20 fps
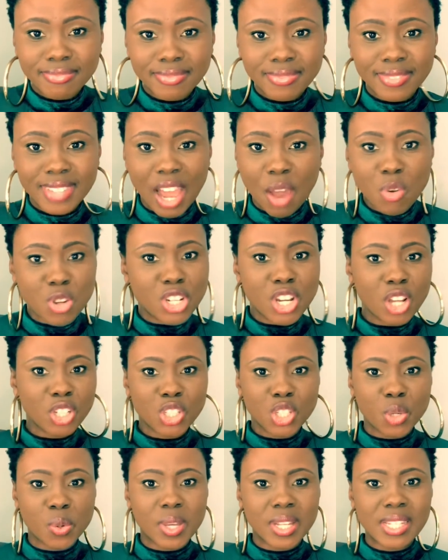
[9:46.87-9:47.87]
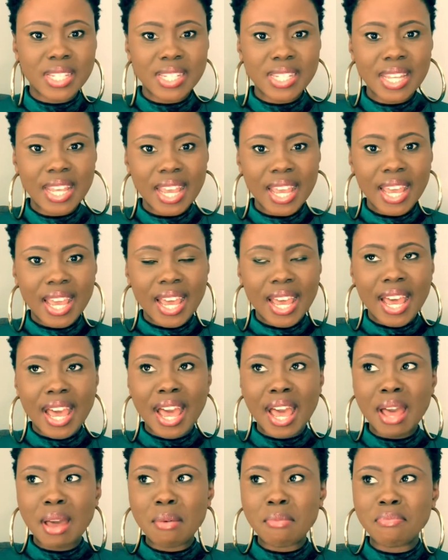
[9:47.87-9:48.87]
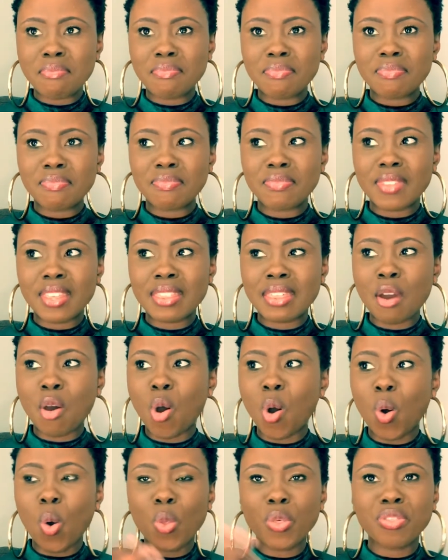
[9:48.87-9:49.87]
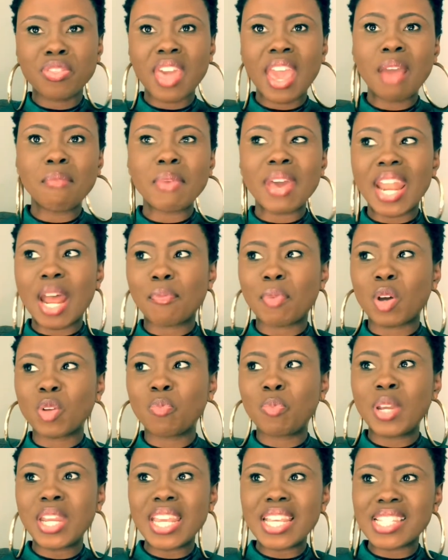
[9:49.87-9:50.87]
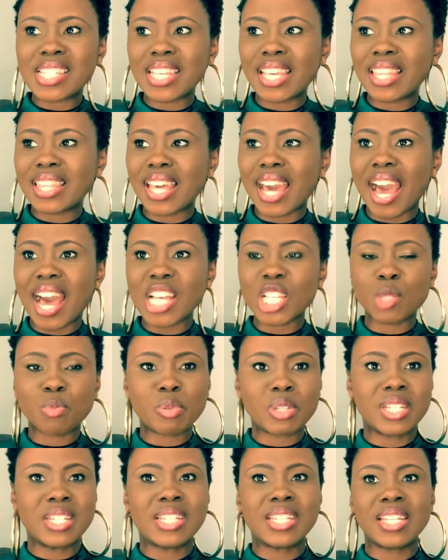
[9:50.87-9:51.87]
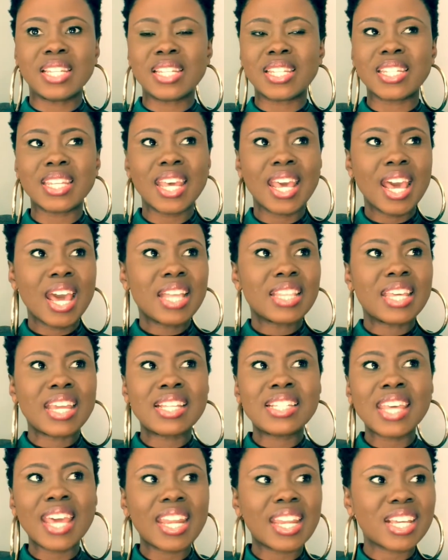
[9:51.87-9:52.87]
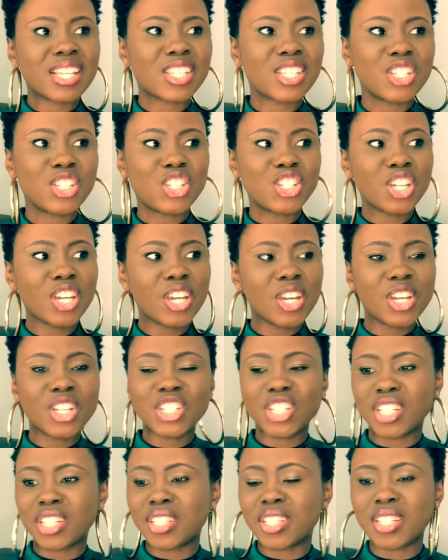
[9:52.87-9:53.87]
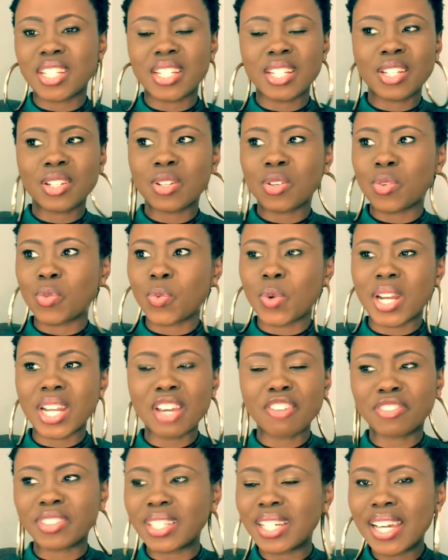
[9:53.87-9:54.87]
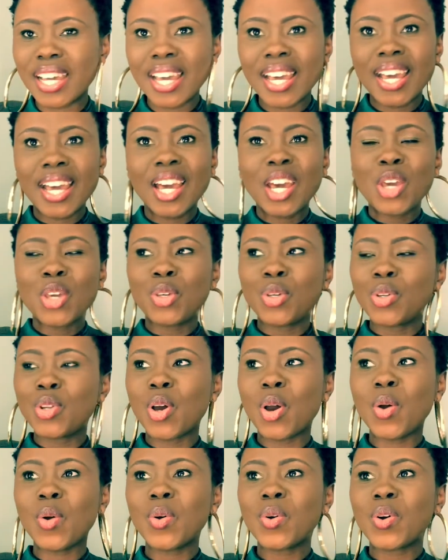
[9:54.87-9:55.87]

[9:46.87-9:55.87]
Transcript: I would not do it. The whole thing, man, about pleasing their husband, and they tell us in church and whatever, you know,